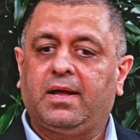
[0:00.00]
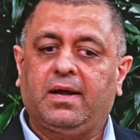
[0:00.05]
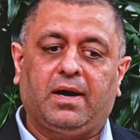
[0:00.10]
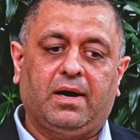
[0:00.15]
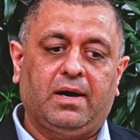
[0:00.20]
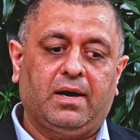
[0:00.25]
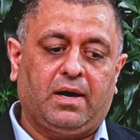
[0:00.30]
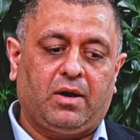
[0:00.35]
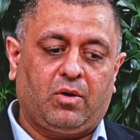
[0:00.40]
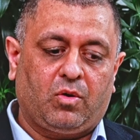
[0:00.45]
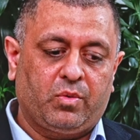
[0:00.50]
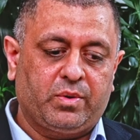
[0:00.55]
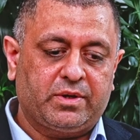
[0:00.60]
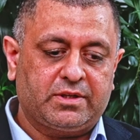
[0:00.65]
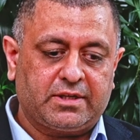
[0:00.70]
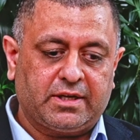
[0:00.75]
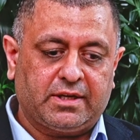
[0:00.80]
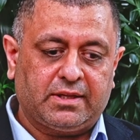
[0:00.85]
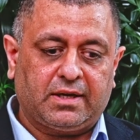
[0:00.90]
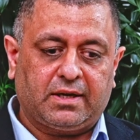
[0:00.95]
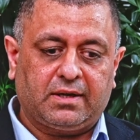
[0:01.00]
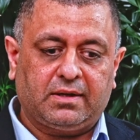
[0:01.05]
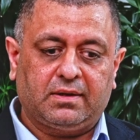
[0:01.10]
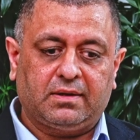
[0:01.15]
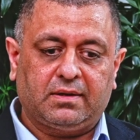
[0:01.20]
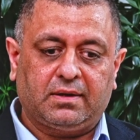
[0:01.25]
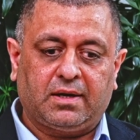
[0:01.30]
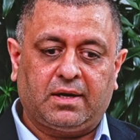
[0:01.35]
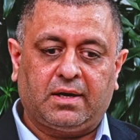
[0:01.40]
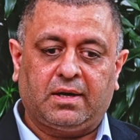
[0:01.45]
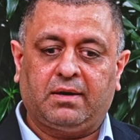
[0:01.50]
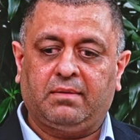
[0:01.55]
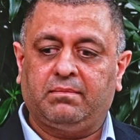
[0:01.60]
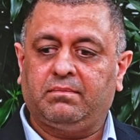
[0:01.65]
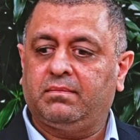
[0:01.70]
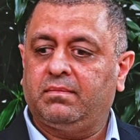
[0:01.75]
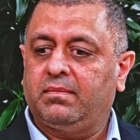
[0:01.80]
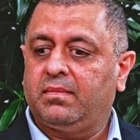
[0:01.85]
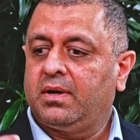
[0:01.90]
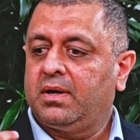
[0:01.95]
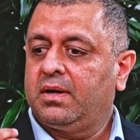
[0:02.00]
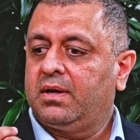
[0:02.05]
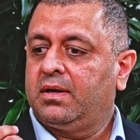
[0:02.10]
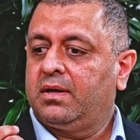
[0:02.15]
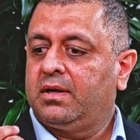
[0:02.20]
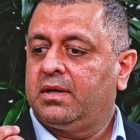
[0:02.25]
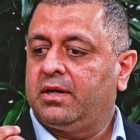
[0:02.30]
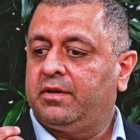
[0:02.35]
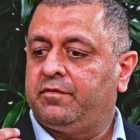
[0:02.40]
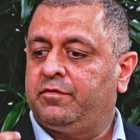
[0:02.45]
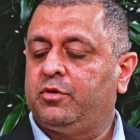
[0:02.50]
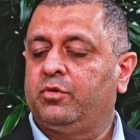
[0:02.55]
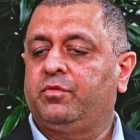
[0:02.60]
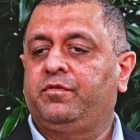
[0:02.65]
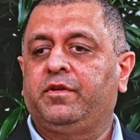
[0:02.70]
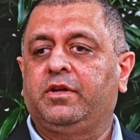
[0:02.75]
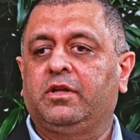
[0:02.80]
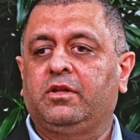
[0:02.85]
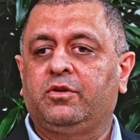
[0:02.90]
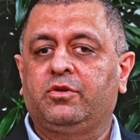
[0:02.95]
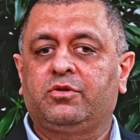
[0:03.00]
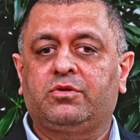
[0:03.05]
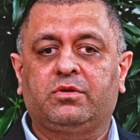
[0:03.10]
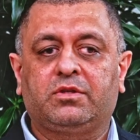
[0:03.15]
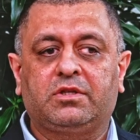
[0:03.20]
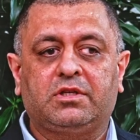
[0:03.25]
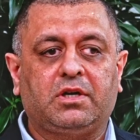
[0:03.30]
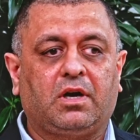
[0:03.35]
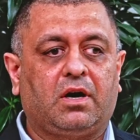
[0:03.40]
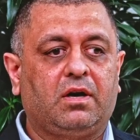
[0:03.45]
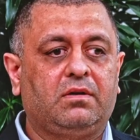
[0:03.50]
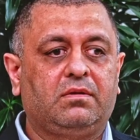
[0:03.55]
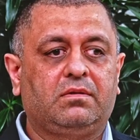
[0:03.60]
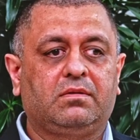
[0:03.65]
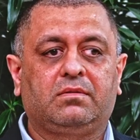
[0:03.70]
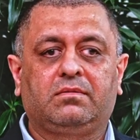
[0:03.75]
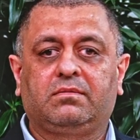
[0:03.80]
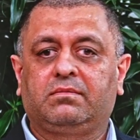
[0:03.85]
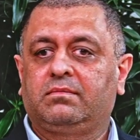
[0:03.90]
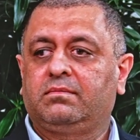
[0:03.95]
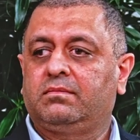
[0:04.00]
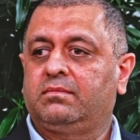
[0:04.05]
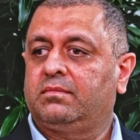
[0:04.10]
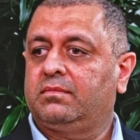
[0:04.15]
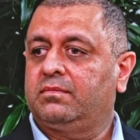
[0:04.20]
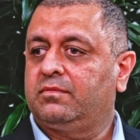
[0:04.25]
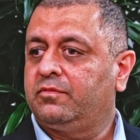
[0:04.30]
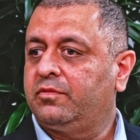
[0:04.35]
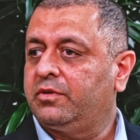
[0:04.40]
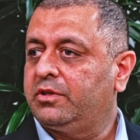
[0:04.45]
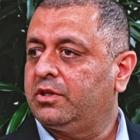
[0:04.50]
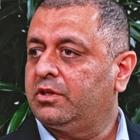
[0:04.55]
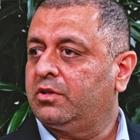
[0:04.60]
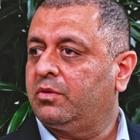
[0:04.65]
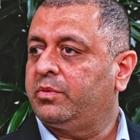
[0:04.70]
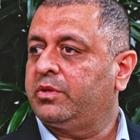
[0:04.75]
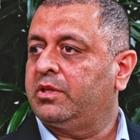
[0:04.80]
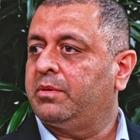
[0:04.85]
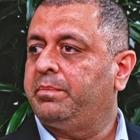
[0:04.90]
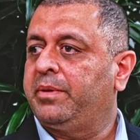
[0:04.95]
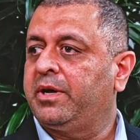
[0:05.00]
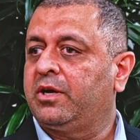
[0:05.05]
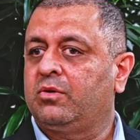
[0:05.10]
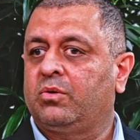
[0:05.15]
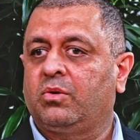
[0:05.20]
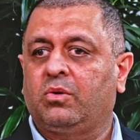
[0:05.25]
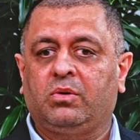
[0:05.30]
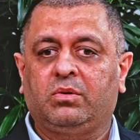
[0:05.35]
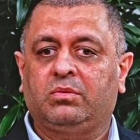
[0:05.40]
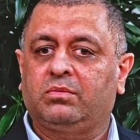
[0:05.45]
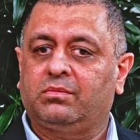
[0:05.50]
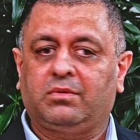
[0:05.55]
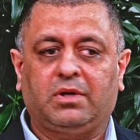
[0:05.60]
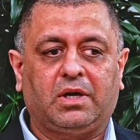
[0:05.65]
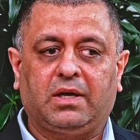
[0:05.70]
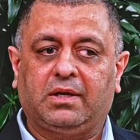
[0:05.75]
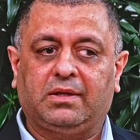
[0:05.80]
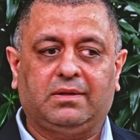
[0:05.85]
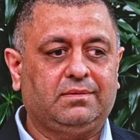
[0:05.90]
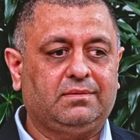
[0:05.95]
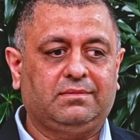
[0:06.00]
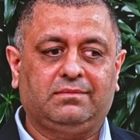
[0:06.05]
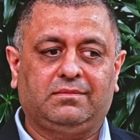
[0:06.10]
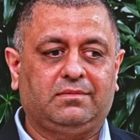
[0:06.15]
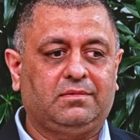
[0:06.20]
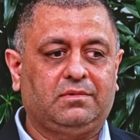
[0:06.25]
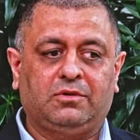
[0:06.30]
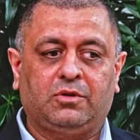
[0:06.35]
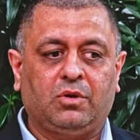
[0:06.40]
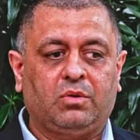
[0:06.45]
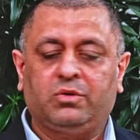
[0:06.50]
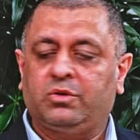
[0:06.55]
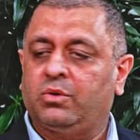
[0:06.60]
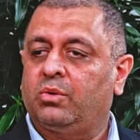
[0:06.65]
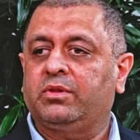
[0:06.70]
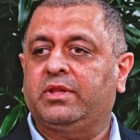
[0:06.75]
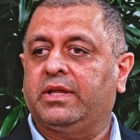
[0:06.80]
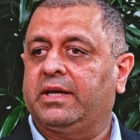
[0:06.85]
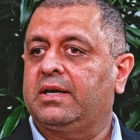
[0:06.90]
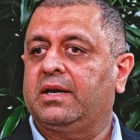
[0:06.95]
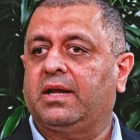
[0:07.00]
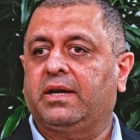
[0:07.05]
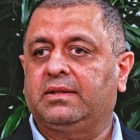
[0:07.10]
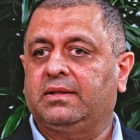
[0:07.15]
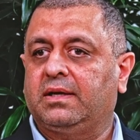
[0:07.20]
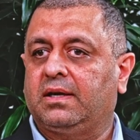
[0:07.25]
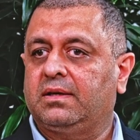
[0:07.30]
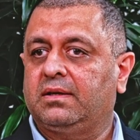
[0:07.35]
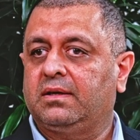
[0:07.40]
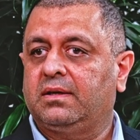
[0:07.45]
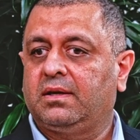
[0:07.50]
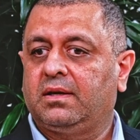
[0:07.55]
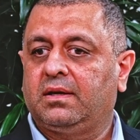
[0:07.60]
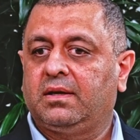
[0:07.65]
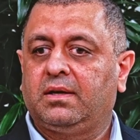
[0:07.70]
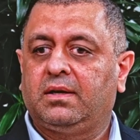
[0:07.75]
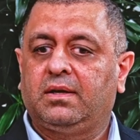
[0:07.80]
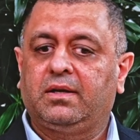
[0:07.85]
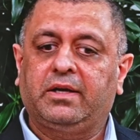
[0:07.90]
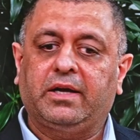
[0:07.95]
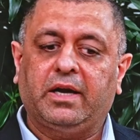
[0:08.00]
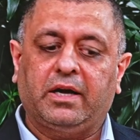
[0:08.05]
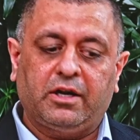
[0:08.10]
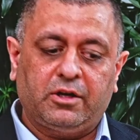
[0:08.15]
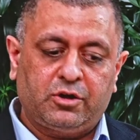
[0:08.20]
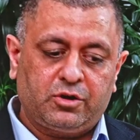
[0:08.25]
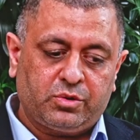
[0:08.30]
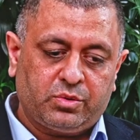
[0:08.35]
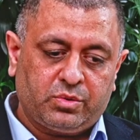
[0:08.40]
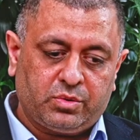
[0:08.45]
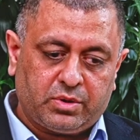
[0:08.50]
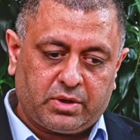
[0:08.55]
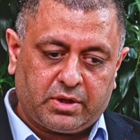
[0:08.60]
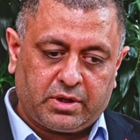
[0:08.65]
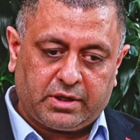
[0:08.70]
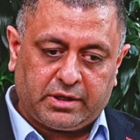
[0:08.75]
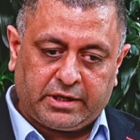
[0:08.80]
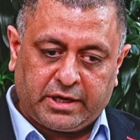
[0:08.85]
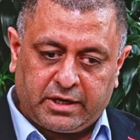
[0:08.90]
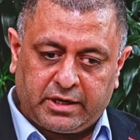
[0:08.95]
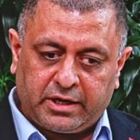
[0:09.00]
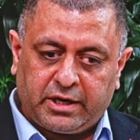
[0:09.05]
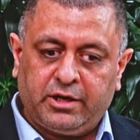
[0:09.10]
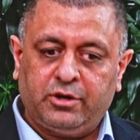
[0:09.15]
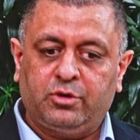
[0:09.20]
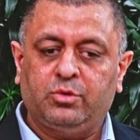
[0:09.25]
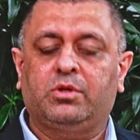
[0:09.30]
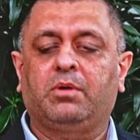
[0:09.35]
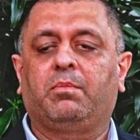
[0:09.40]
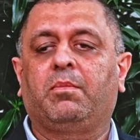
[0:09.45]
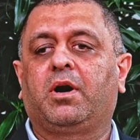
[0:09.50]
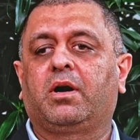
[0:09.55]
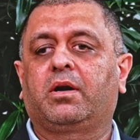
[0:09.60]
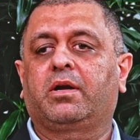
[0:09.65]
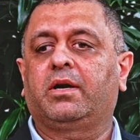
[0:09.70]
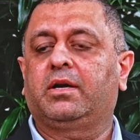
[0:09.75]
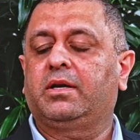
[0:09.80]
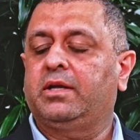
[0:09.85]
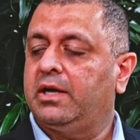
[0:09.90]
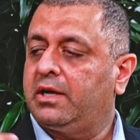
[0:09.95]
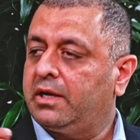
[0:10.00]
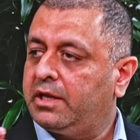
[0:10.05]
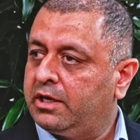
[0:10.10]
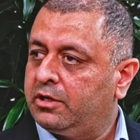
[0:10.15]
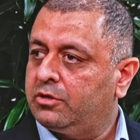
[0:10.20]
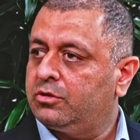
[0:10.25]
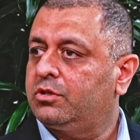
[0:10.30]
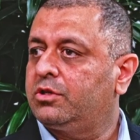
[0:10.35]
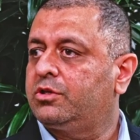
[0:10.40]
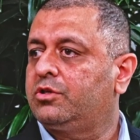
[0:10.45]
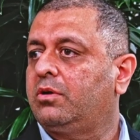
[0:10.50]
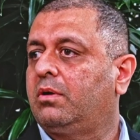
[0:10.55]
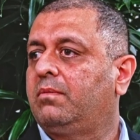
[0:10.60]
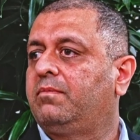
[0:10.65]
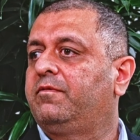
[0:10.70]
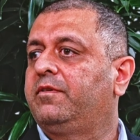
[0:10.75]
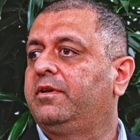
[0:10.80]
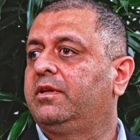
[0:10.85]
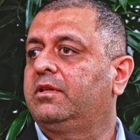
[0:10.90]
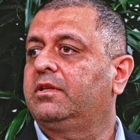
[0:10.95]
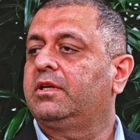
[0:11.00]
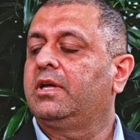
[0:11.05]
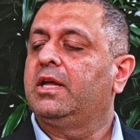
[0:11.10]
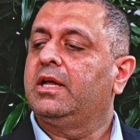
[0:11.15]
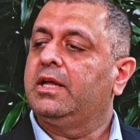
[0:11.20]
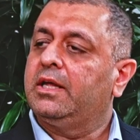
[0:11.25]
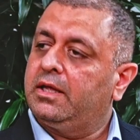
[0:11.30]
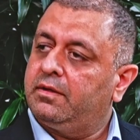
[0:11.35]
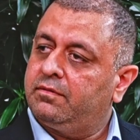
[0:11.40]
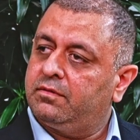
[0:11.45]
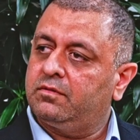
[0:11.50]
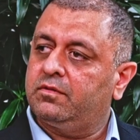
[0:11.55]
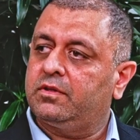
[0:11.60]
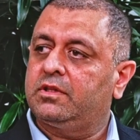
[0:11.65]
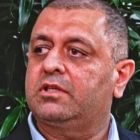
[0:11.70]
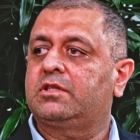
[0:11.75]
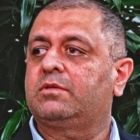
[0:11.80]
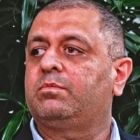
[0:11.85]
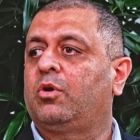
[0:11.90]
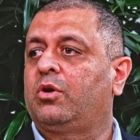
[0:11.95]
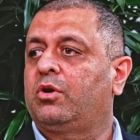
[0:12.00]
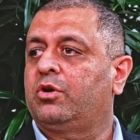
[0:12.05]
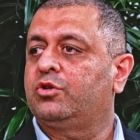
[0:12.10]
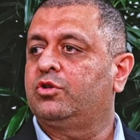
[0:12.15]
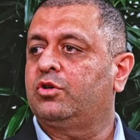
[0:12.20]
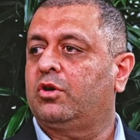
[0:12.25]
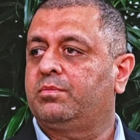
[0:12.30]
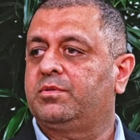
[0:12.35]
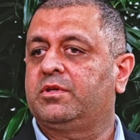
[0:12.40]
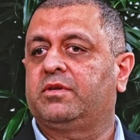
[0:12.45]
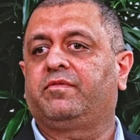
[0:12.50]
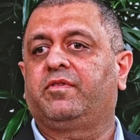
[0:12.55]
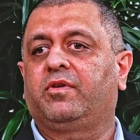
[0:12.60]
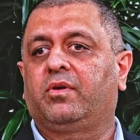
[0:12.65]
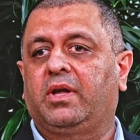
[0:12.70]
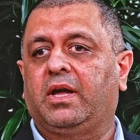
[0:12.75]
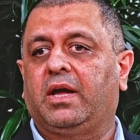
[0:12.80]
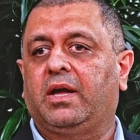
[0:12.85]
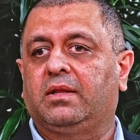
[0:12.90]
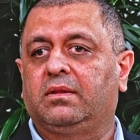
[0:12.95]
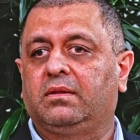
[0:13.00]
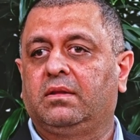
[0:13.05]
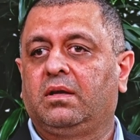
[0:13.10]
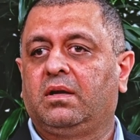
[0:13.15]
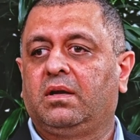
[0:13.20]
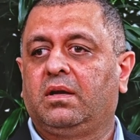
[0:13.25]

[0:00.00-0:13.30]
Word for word: I always say that. If you feel you should start with a big role, don't think like that. Get into the market, get into the job field, even with the smaller jobs if you can,